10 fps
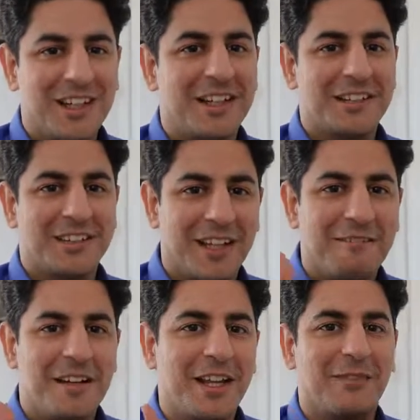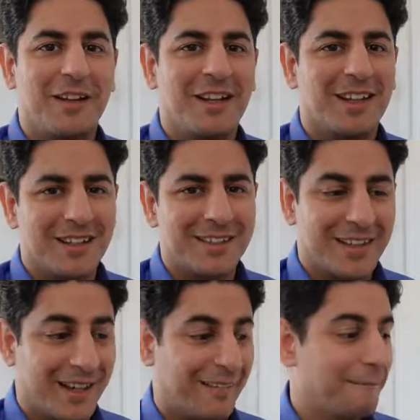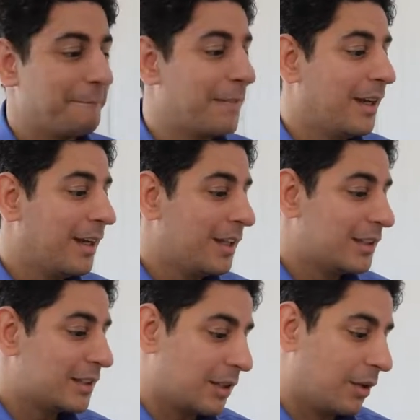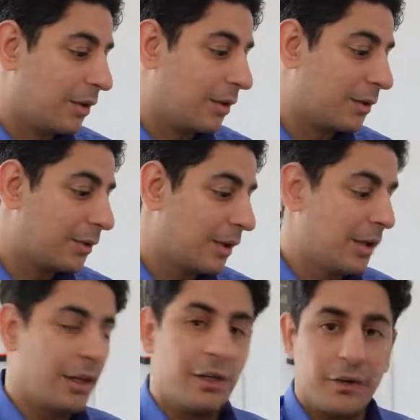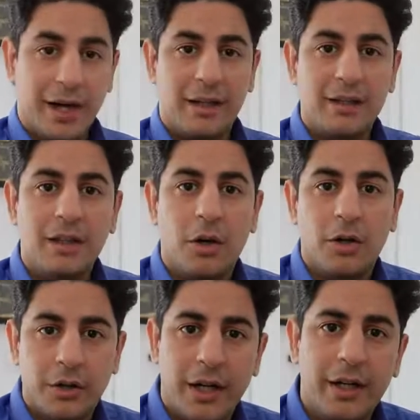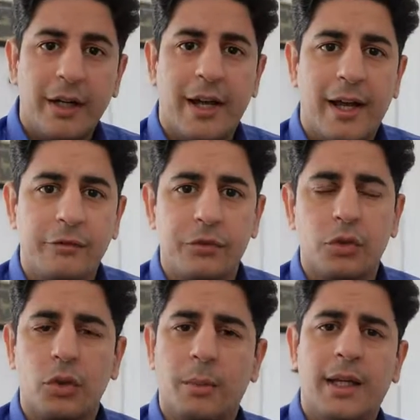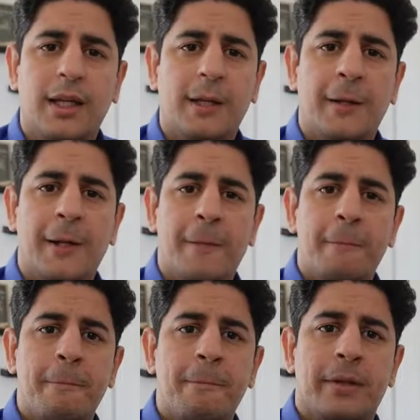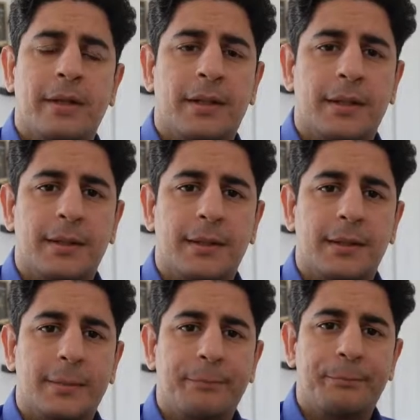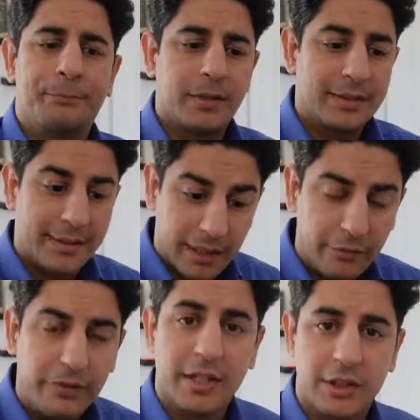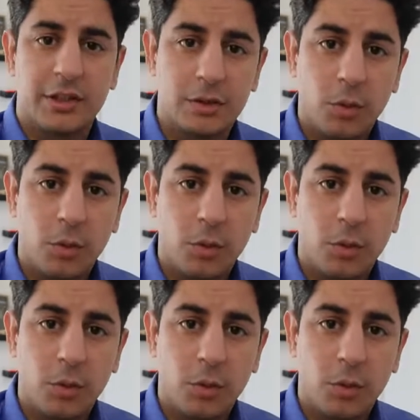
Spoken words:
That is like very lucky sign. So triangle or trident have so many uh, significations.